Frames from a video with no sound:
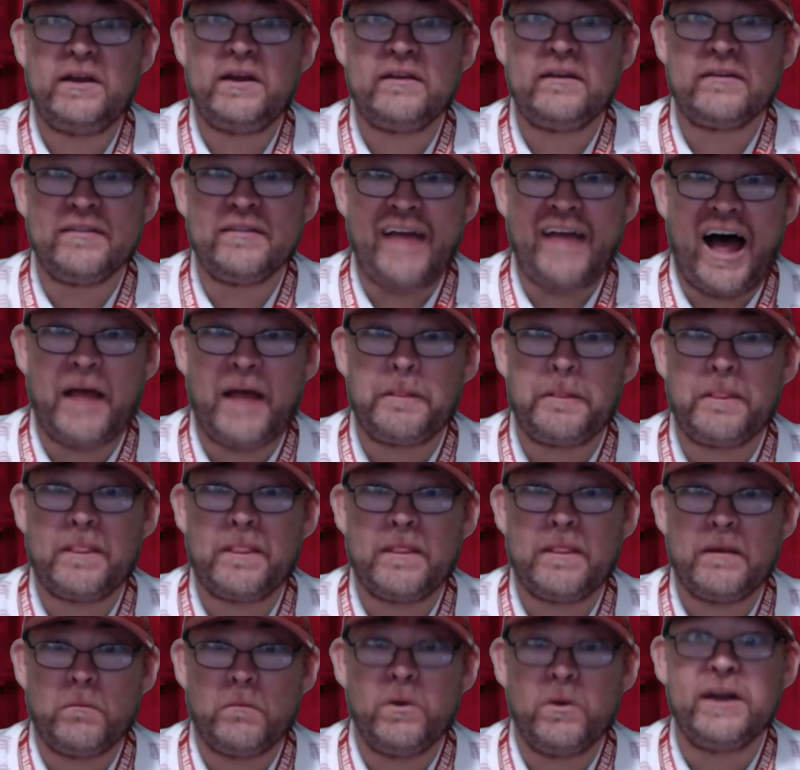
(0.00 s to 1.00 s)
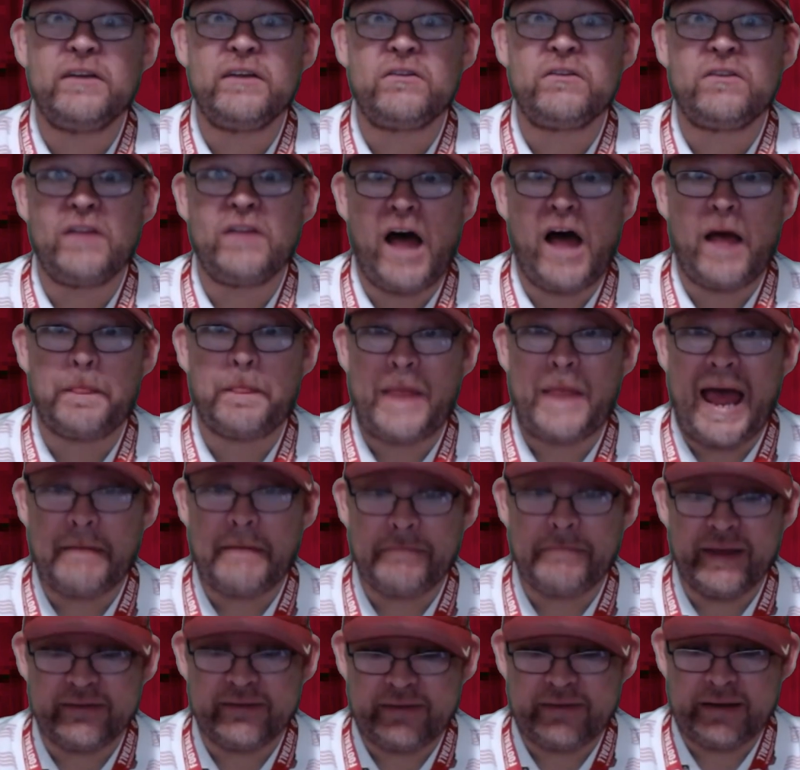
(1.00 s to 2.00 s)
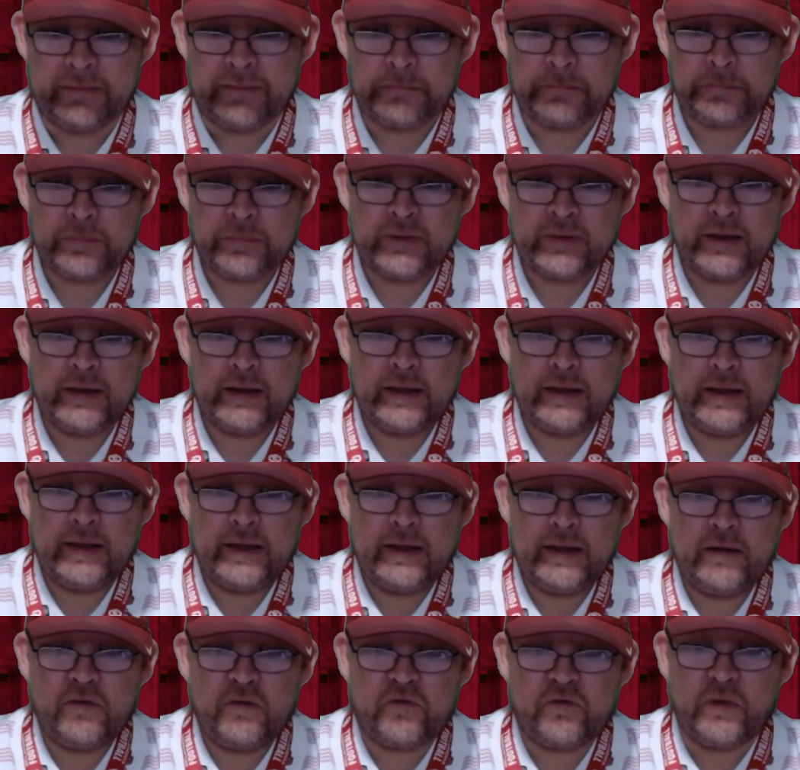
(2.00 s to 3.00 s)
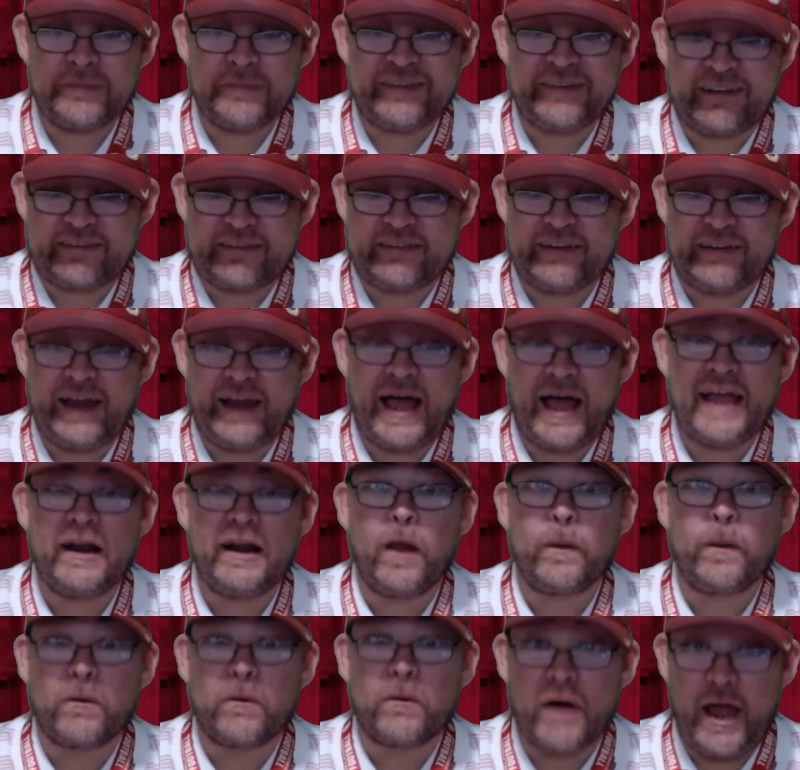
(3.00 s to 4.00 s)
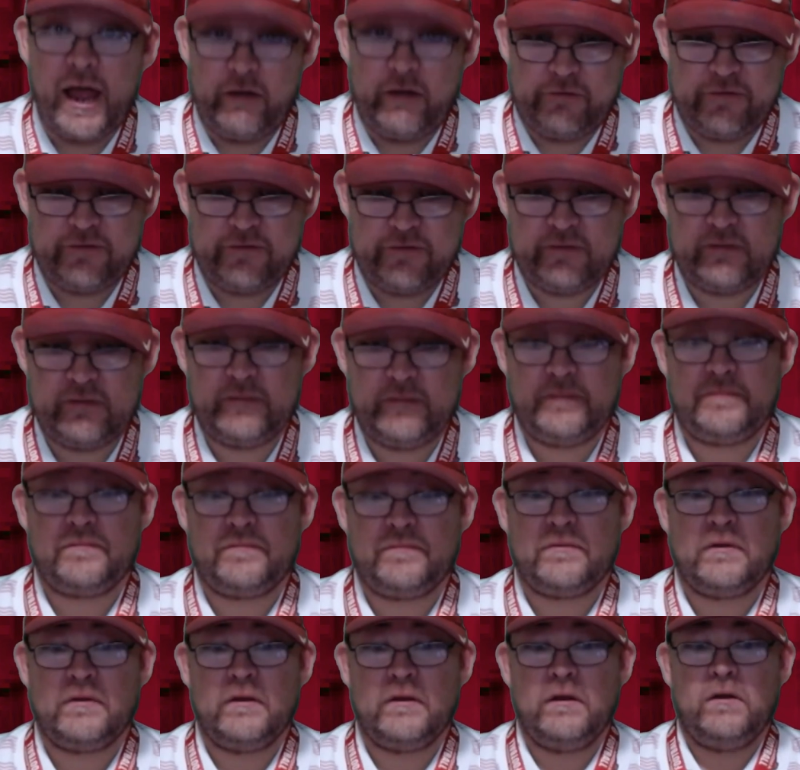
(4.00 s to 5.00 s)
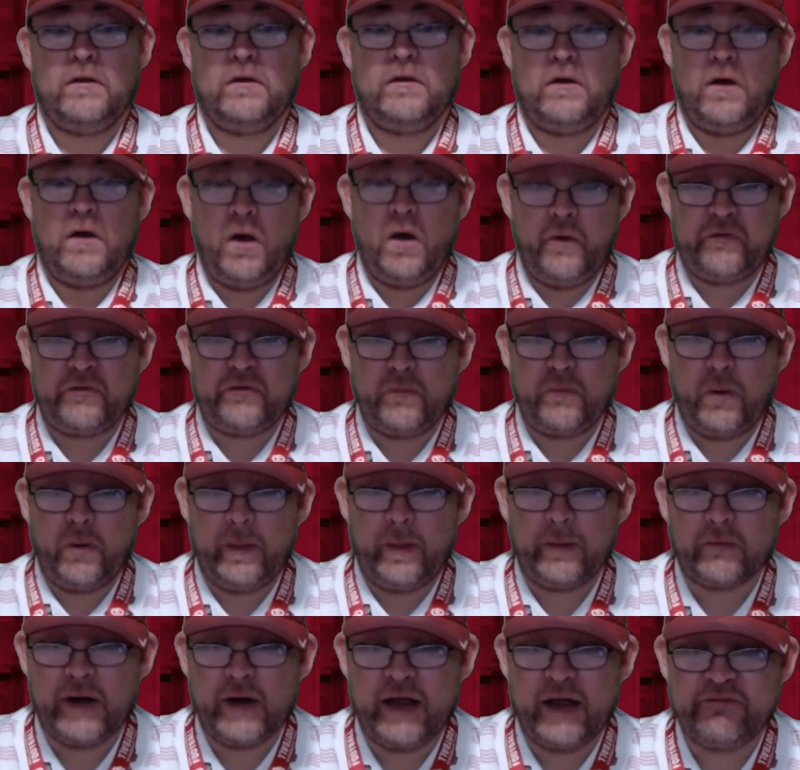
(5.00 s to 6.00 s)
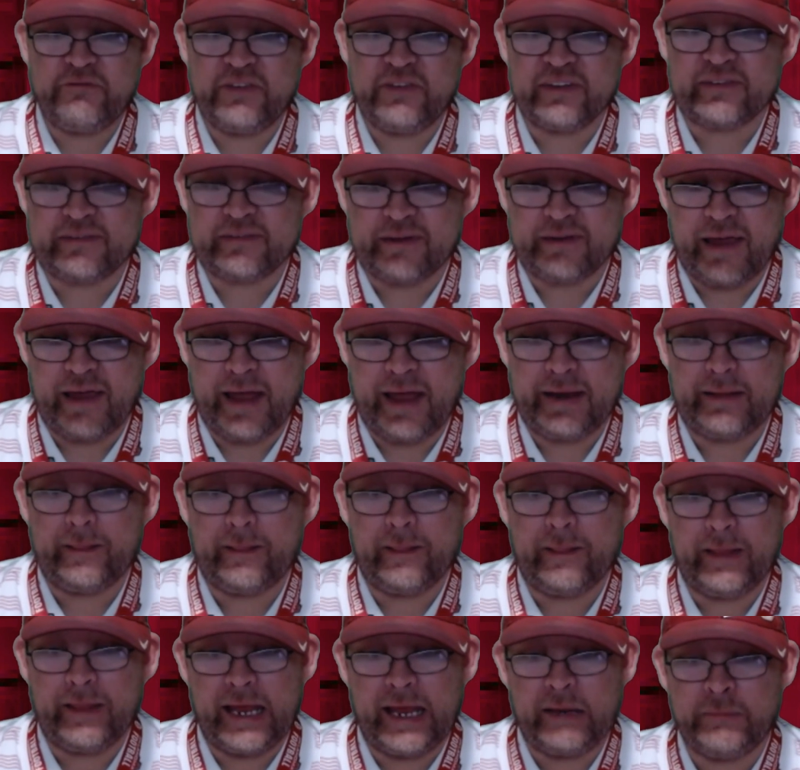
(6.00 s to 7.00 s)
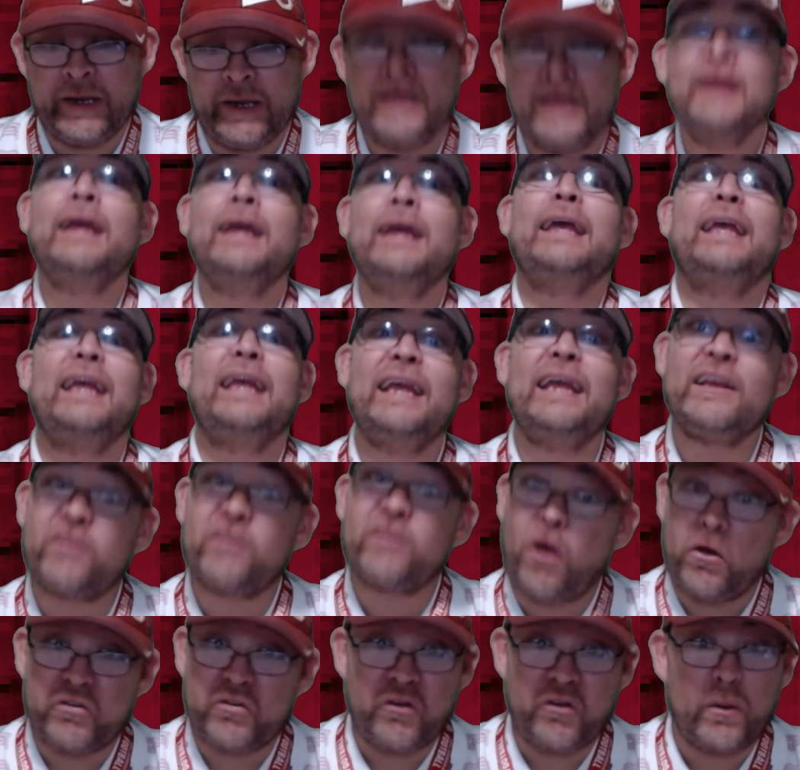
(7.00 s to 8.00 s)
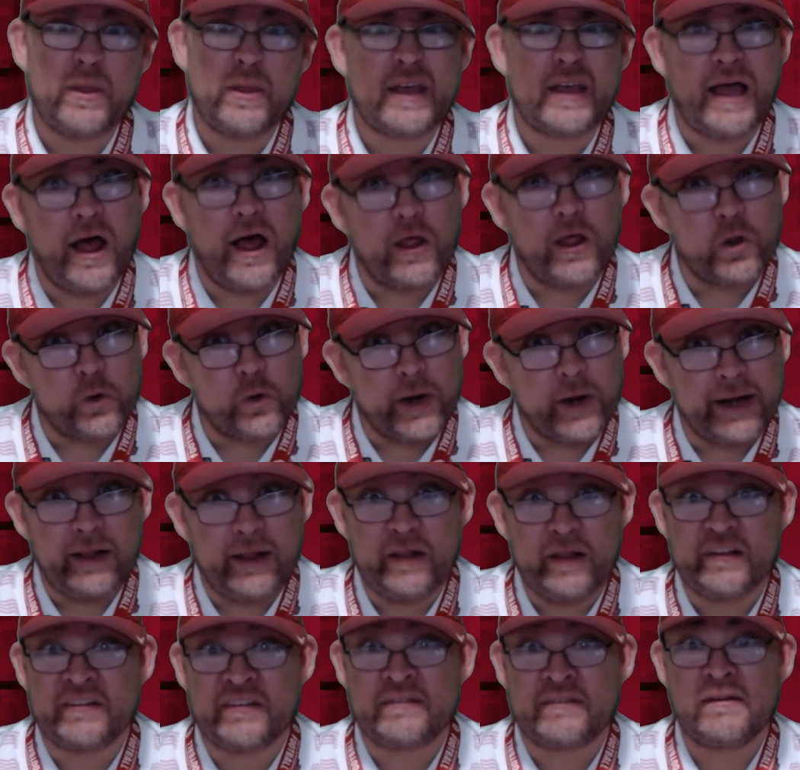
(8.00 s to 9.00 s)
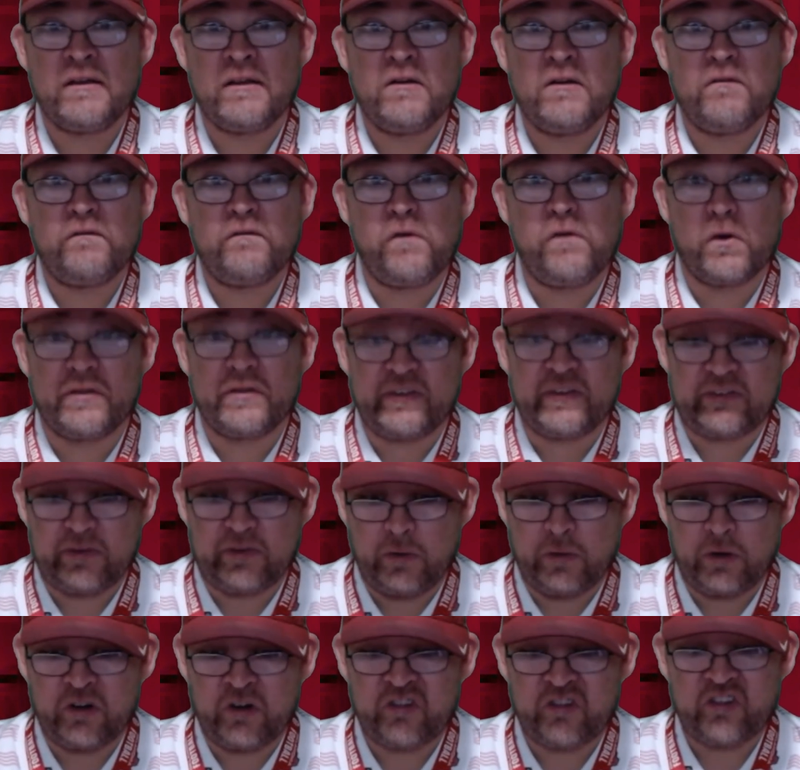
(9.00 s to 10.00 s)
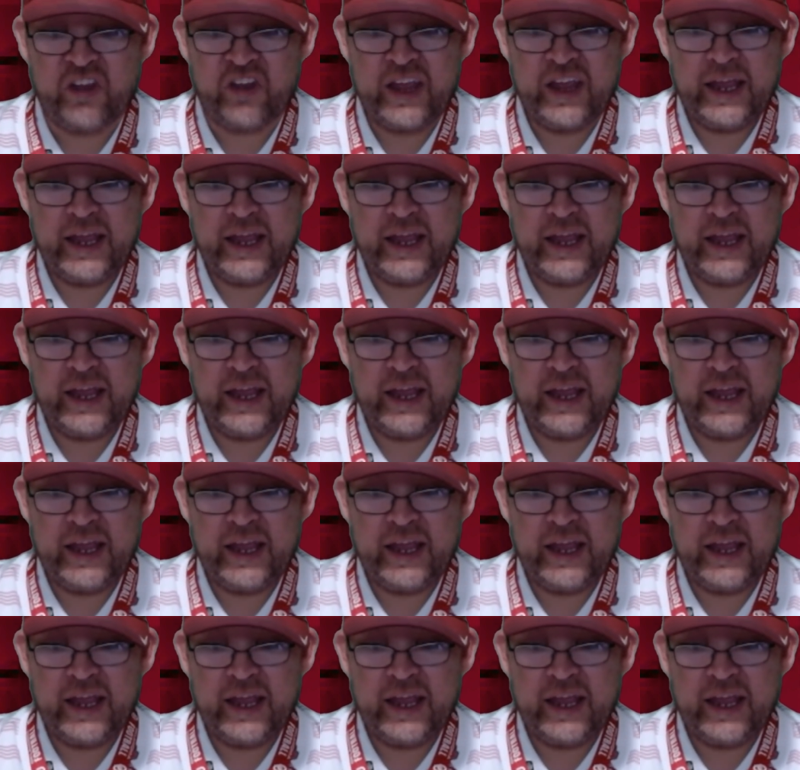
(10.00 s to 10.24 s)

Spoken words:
not that busy, from 6 to 9 on The Ref. Also on The Ref is Teddy Lehman. He is also the color analyst for the Sooners,